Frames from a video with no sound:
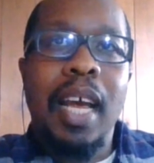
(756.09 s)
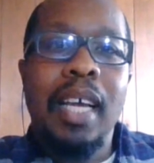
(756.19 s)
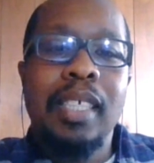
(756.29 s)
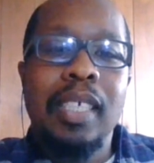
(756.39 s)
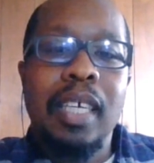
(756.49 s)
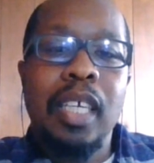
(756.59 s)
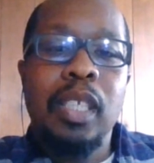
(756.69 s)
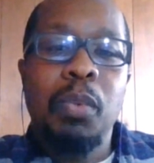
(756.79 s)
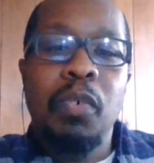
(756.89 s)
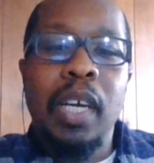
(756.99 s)
as an
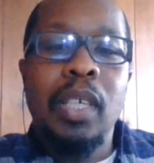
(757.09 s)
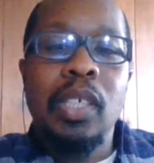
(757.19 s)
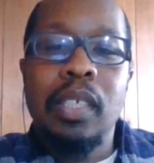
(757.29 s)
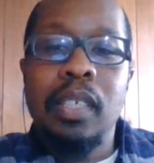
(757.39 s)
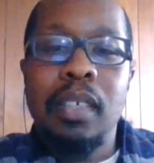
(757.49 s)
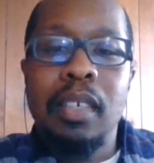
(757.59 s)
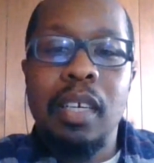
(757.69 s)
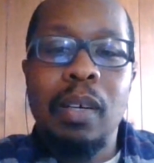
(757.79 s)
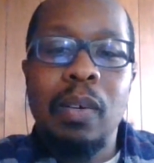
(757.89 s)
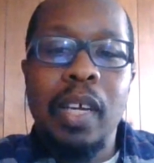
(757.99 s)
inspiration,
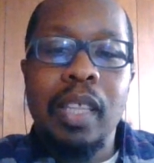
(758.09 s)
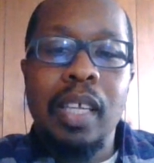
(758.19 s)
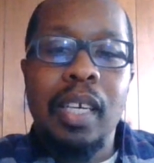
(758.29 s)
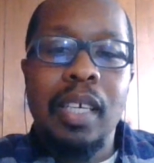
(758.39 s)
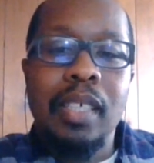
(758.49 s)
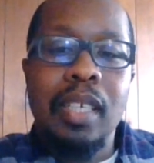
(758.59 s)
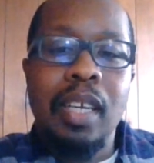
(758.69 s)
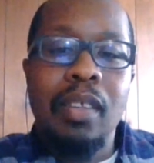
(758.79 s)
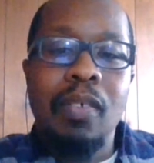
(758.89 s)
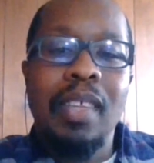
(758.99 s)
I think is
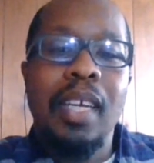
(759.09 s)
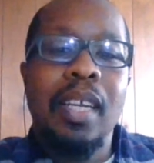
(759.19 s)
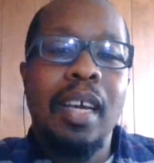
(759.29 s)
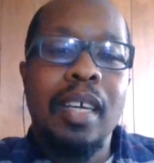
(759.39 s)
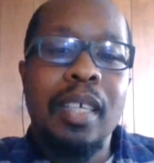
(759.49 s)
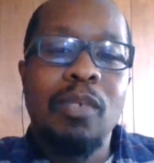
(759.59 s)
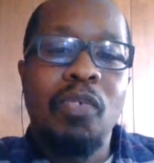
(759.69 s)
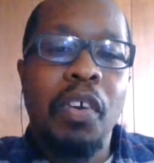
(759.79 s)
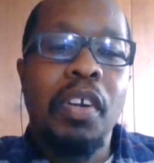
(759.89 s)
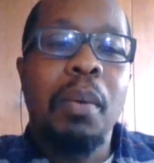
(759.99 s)
another thing that is
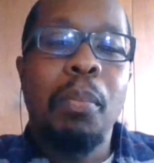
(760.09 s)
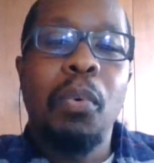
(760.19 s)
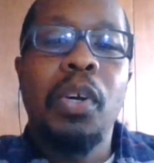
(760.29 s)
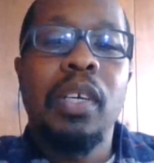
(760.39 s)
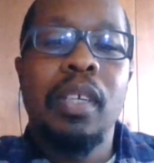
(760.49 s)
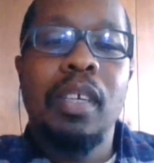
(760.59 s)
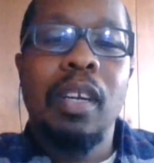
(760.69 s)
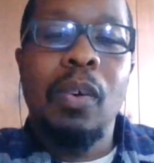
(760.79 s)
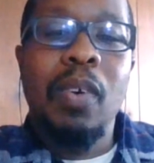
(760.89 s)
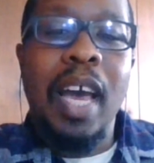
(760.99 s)
very important.
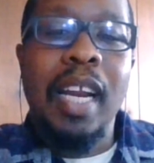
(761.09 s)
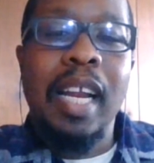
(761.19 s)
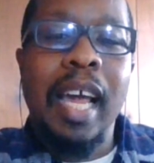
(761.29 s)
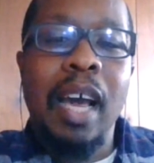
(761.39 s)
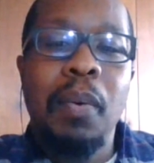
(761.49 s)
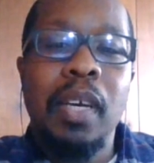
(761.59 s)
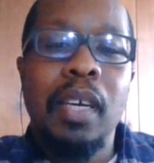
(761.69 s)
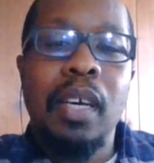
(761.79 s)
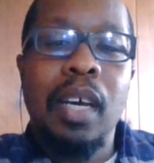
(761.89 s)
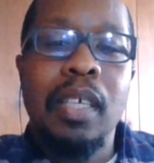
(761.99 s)
Not
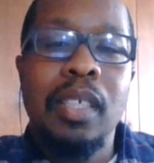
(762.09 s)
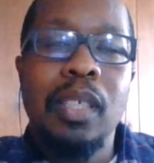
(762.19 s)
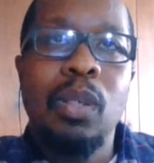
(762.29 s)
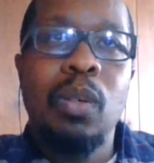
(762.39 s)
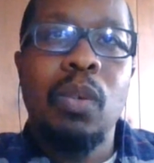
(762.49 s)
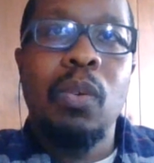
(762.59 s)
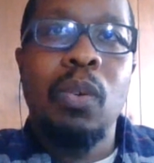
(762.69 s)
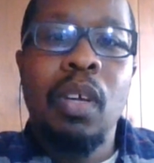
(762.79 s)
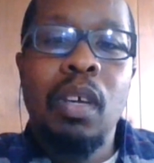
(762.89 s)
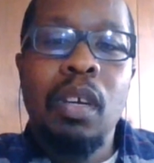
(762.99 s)
allowing us
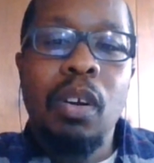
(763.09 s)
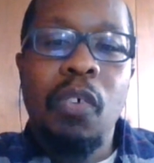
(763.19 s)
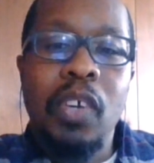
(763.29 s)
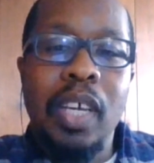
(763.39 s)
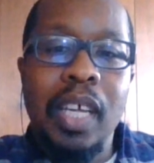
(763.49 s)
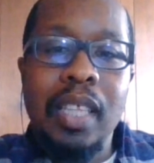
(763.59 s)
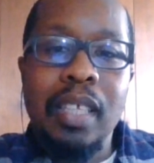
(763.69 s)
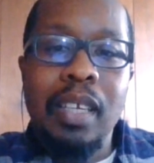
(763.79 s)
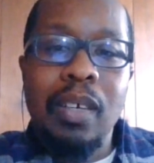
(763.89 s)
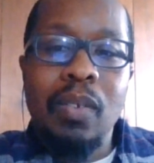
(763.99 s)
to, forget,
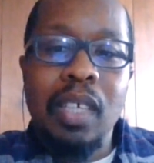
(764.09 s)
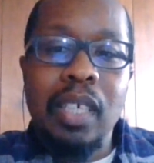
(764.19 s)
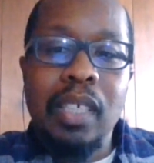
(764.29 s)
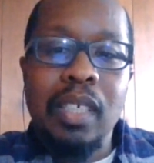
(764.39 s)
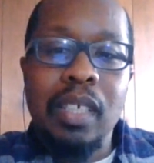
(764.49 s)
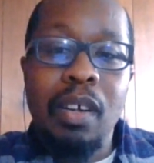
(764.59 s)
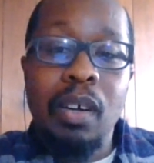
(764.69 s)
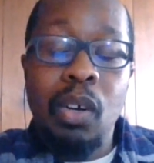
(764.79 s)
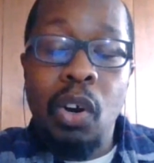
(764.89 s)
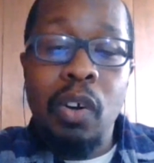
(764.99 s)
these
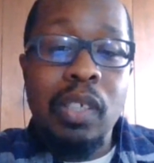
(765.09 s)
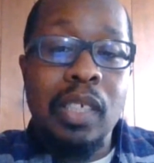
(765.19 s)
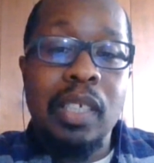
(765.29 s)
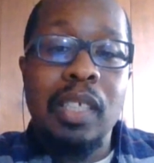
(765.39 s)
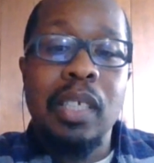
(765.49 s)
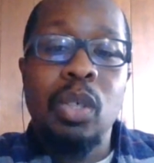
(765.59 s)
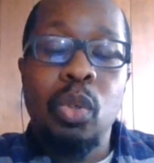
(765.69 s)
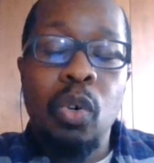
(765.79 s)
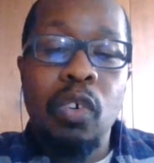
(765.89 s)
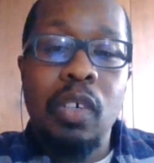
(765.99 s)
occurrences, these
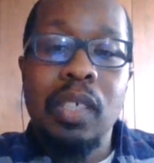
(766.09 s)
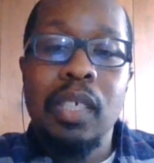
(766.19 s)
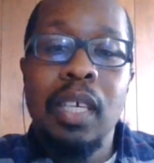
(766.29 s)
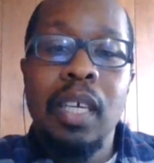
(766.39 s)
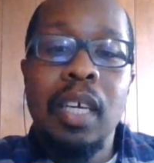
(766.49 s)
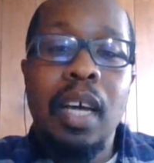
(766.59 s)
stories,